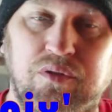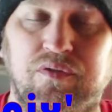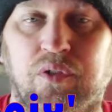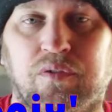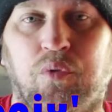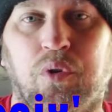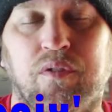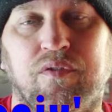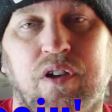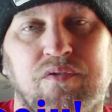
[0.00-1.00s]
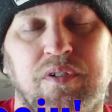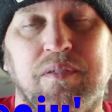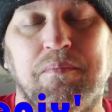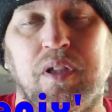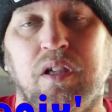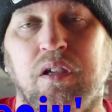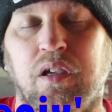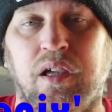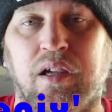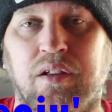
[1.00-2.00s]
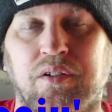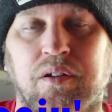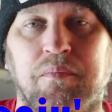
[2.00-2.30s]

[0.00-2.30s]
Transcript: for Frost Rhealm, and